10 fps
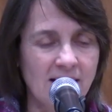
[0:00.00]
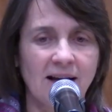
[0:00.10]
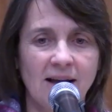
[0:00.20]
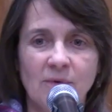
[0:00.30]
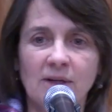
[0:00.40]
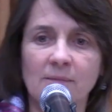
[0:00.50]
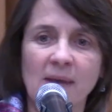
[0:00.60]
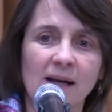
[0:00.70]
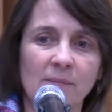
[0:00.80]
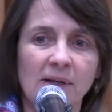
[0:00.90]
And I will
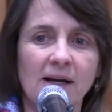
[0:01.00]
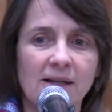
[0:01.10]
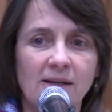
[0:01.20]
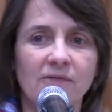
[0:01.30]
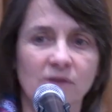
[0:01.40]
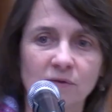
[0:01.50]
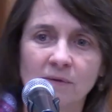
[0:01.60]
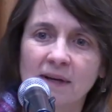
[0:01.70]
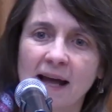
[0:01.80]
make a plug, if you